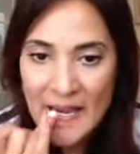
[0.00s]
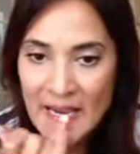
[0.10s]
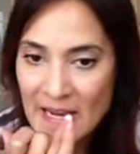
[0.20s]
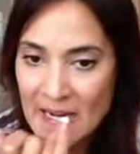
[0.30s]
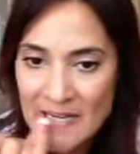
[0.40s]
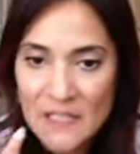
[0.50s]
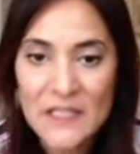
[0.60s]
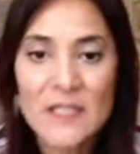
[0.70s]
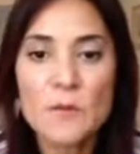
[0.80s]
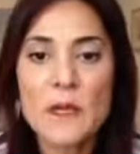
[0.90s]
And a
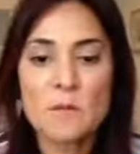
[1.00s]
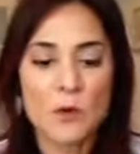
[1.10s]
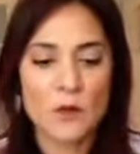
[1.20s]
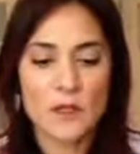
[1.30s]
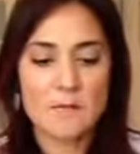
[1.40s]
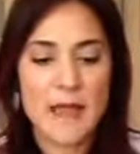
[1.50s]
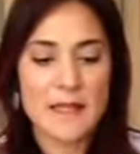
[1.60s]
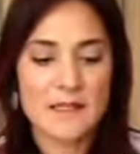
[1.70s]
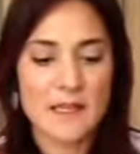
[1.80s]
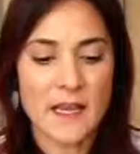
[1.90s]
little bit more on the matte
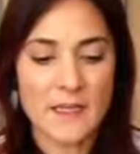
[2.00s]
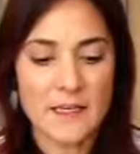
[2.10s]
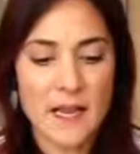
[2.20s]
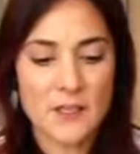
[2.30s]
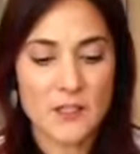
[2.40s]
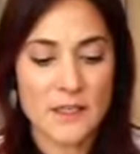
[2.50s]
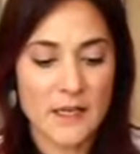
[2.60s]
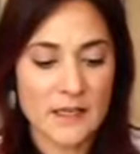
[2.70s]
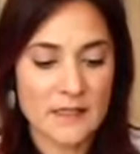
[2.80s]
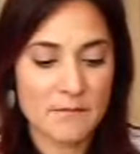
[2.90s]
side. It actually
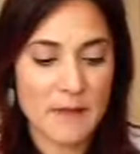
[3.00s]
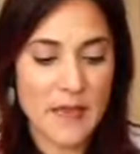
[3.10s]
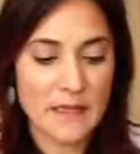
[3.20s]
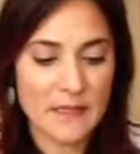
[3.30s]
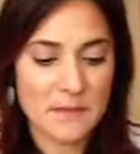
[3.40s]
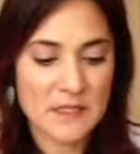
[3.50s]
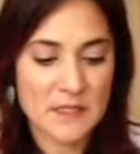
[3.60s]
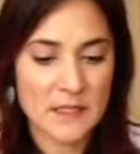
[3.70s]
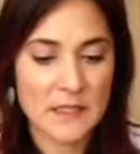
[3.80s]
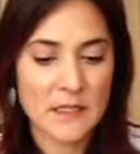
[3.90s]
is a matte
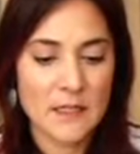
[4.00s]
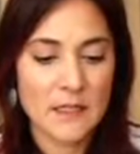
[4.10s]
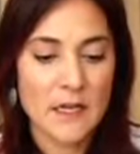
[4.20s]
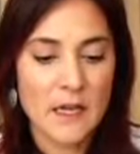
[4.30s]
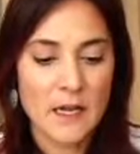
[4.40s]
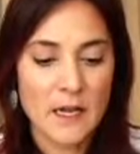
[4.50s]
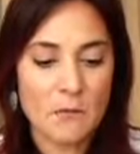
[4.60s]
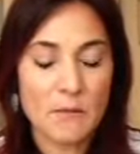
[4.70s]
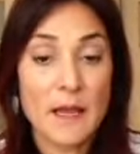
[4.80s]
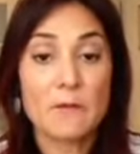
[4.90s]
lipstick
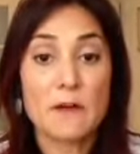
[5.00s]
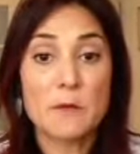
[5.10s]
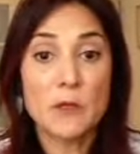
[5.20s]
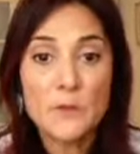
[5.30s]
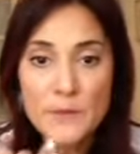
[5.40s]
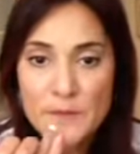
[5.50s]
by Rimmel.